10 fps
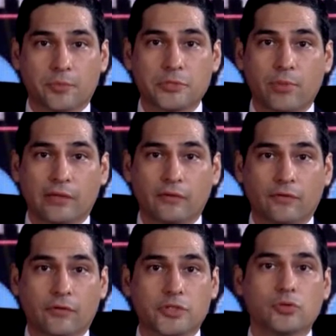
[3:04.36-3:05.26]
perspective,
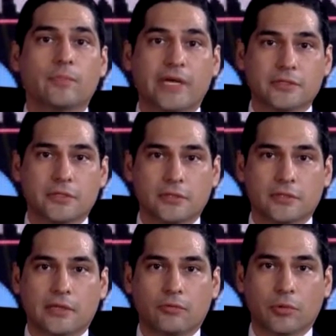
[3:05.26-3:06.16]
there are two messages
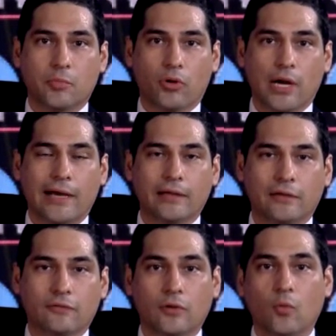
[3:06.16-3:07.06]
that the report
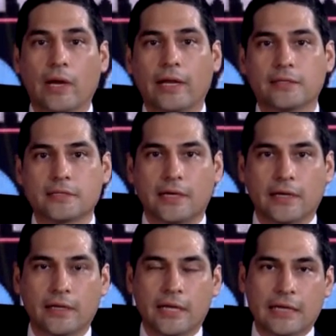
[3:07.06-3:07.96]
highlights. On the one hand
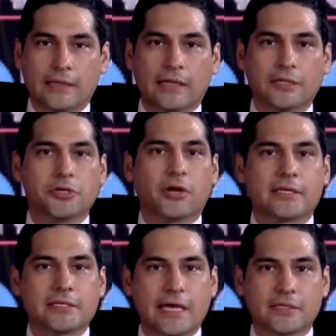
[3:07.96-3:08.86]
side, that Nigeria
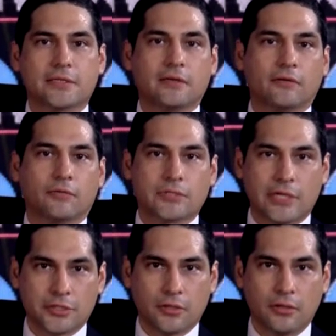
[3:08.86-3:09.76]
has exited the
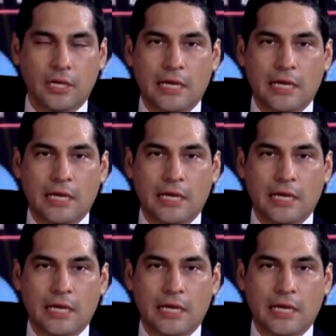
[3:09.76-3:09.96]
recession.